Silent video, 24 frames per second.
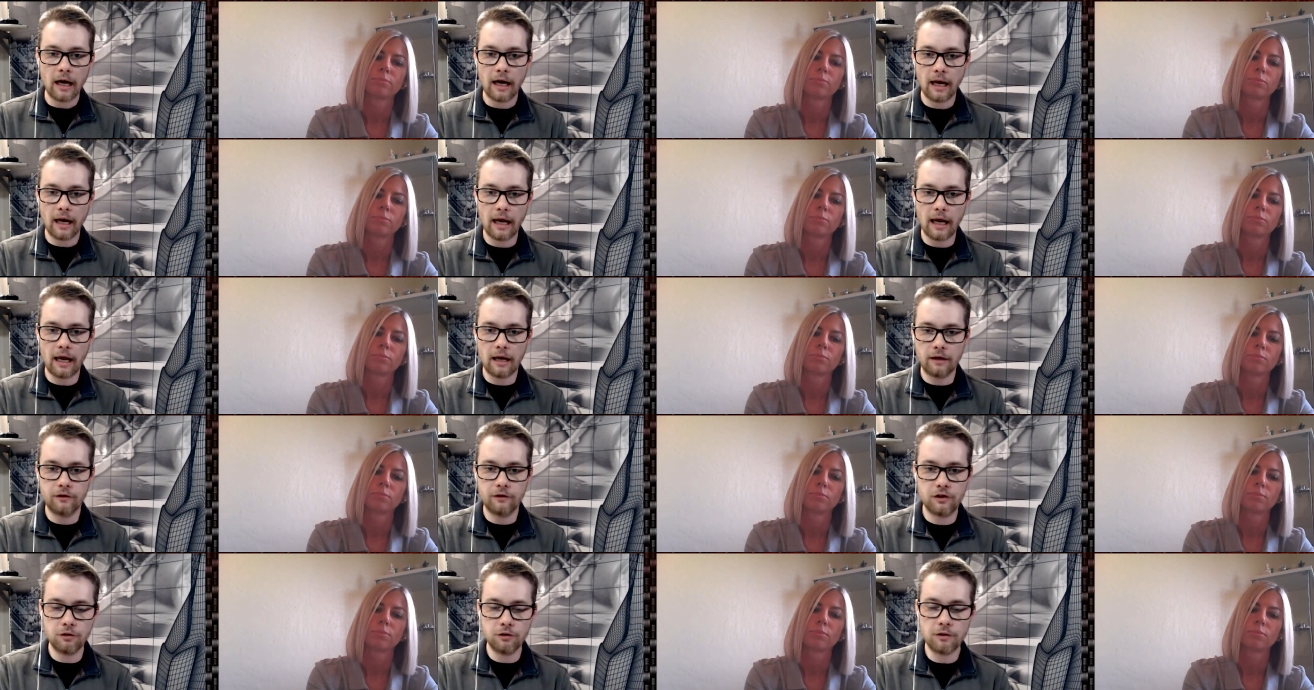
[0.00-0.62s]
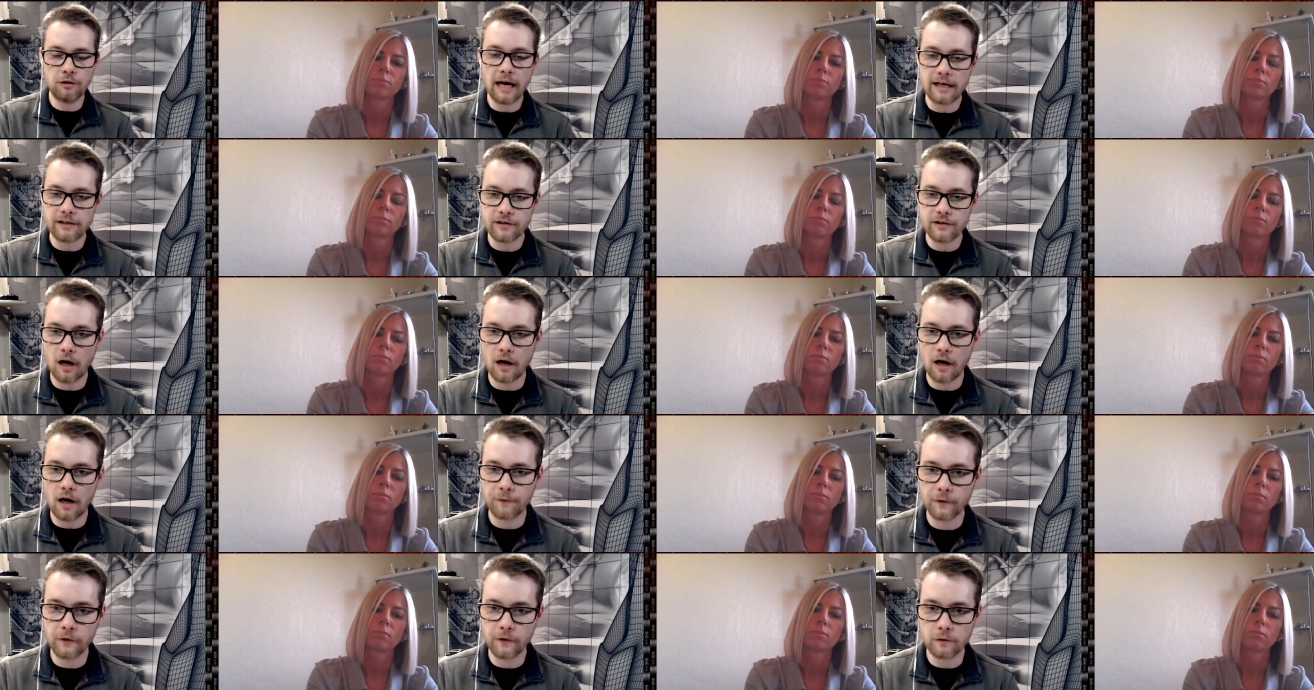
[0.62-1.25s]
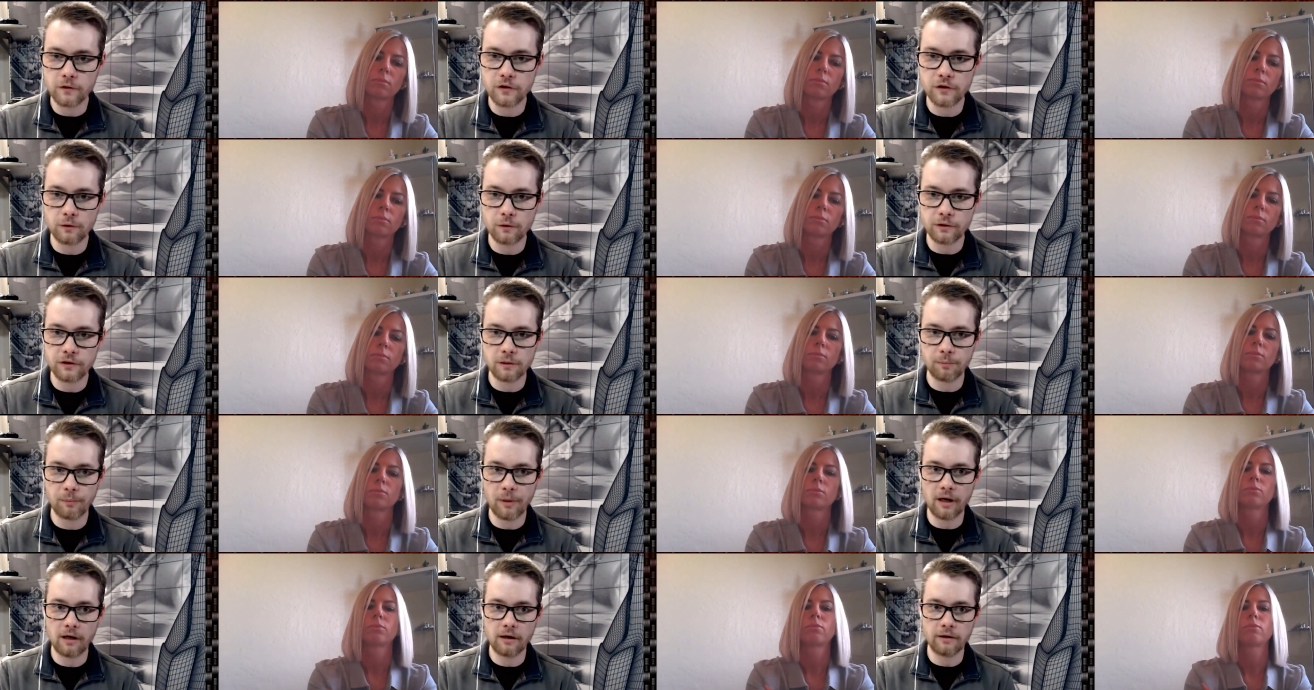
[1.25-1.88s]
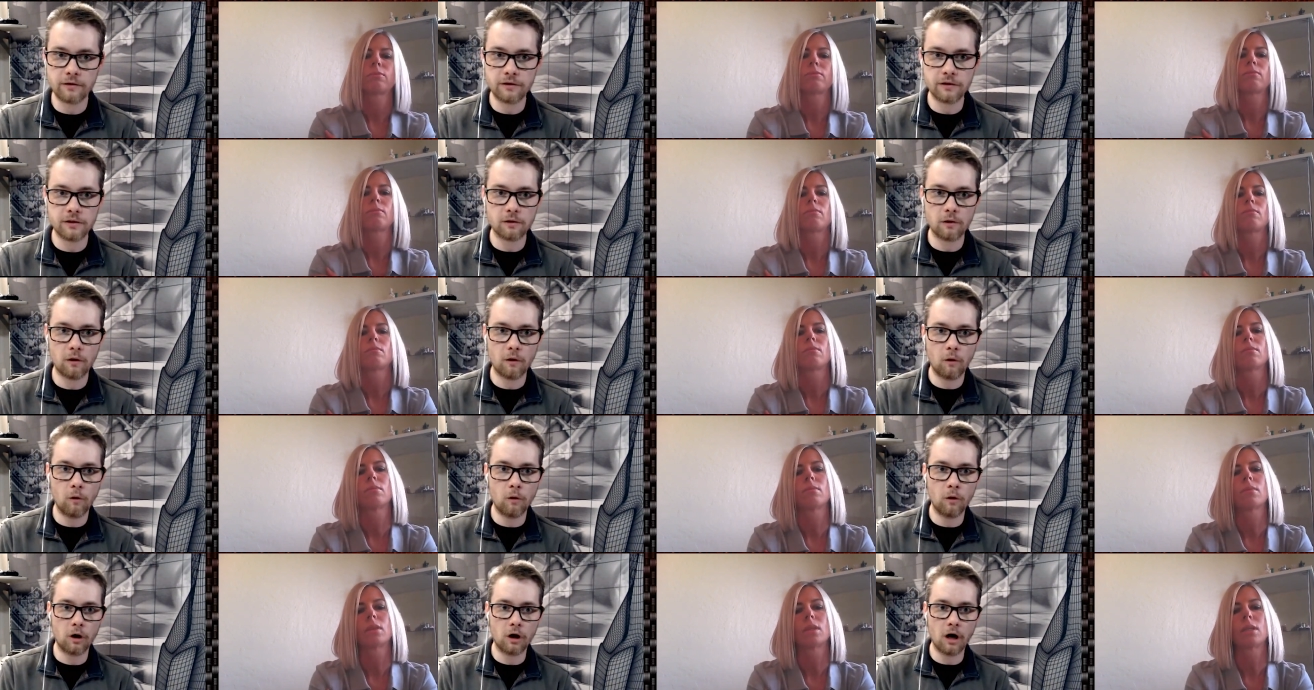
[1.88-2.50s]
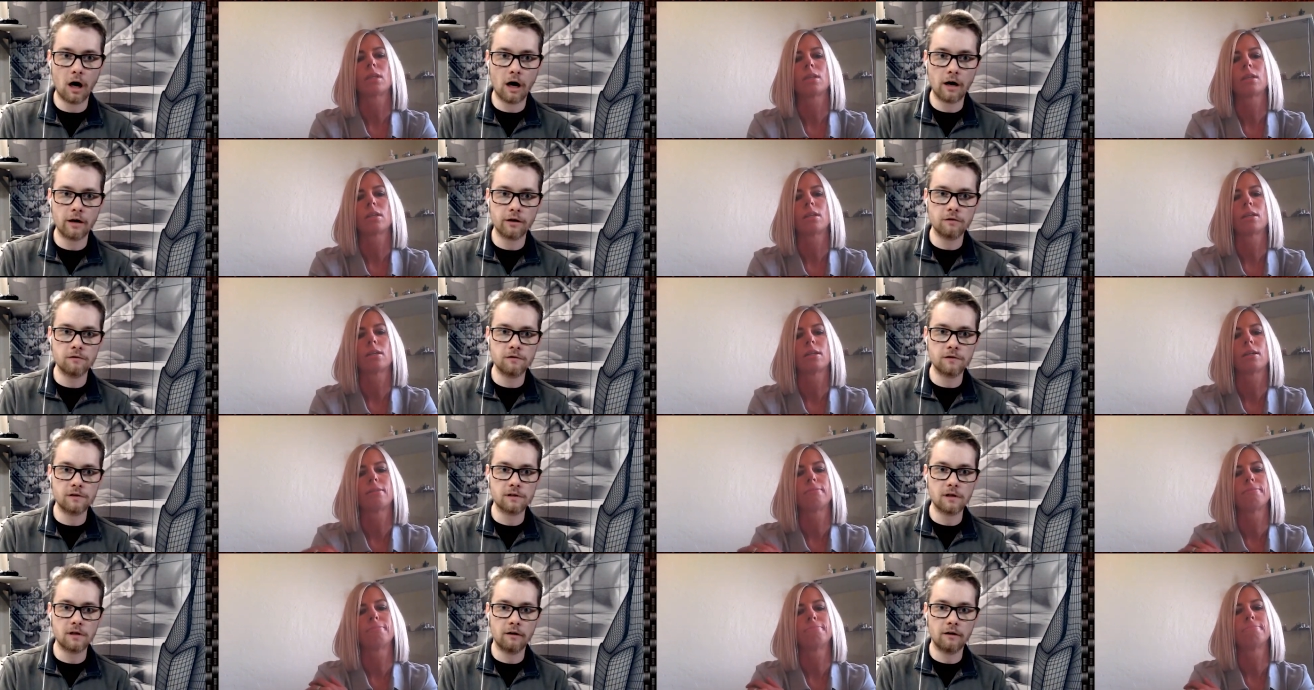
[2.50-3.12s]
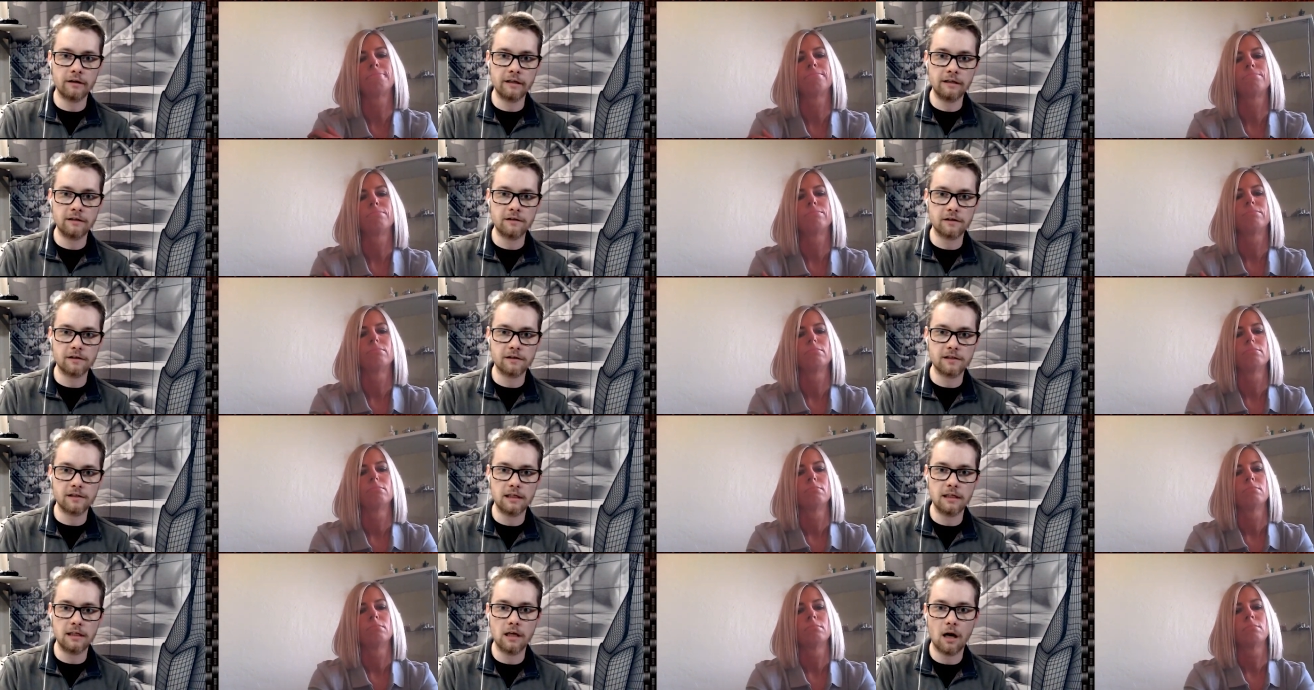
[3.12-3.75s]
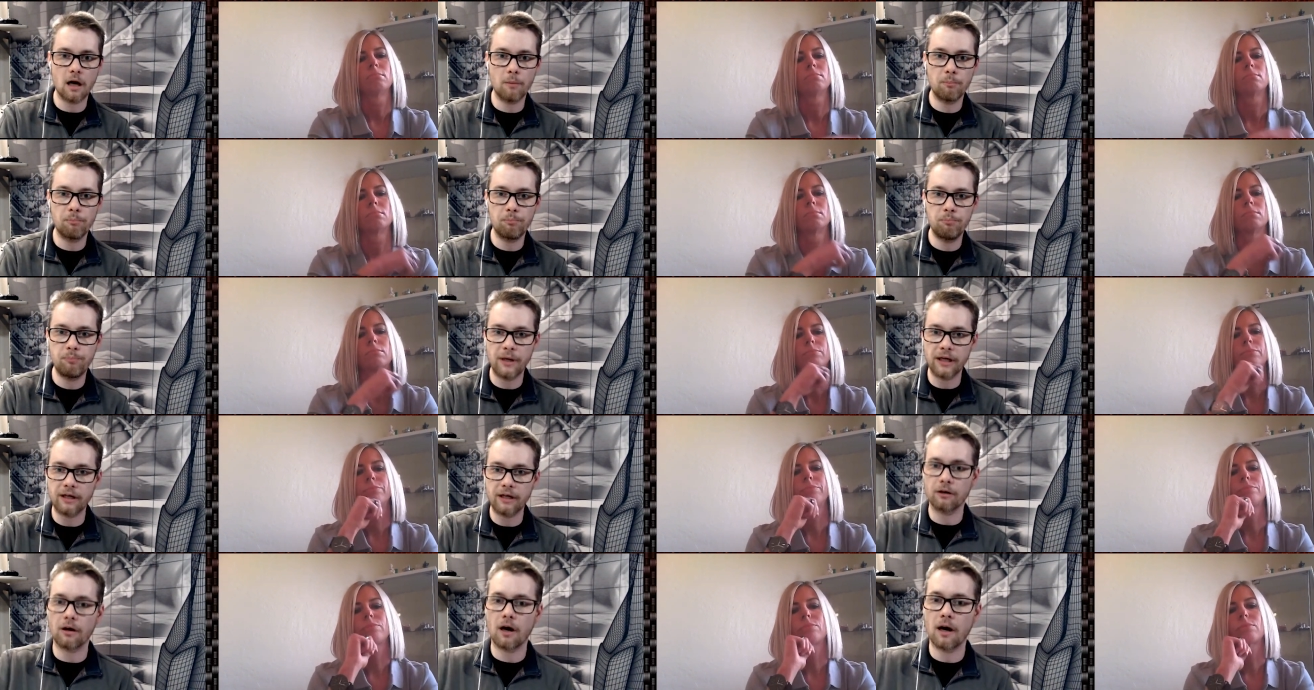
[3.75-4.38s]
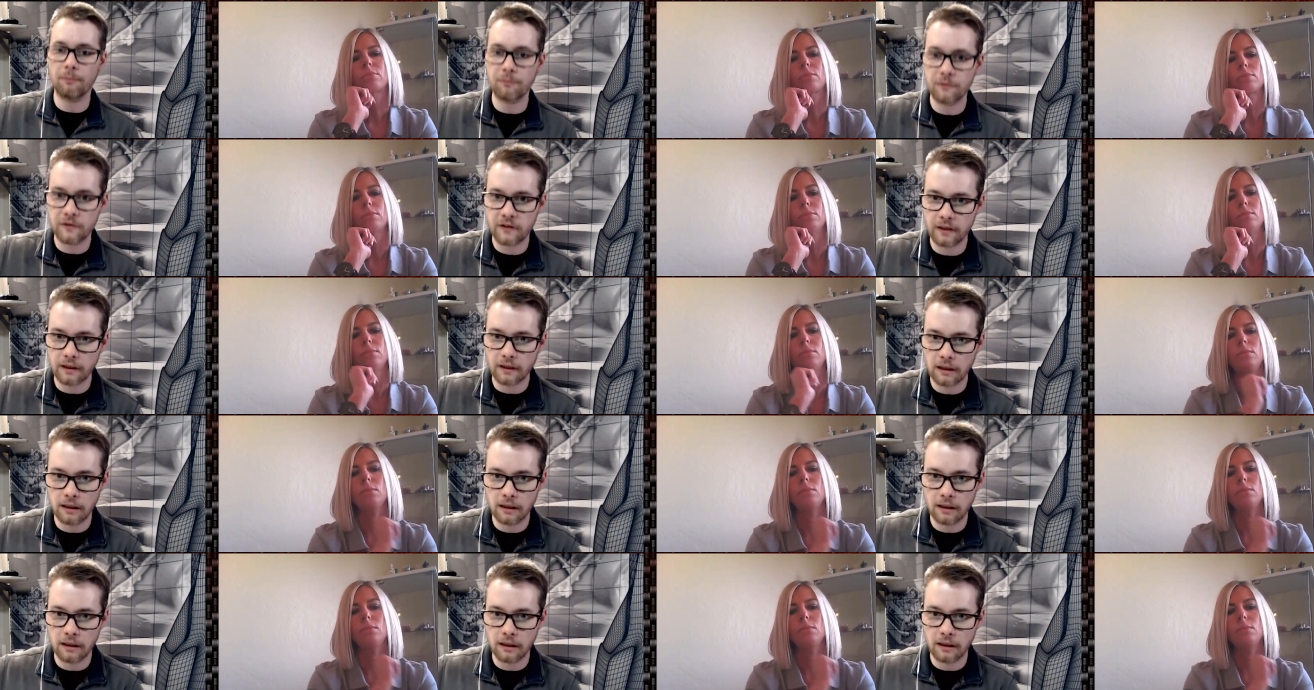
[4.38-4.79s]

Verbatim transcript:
Speaker 1: uh, do you guys offer those sorts of parts or are you starting to see a bigger uptick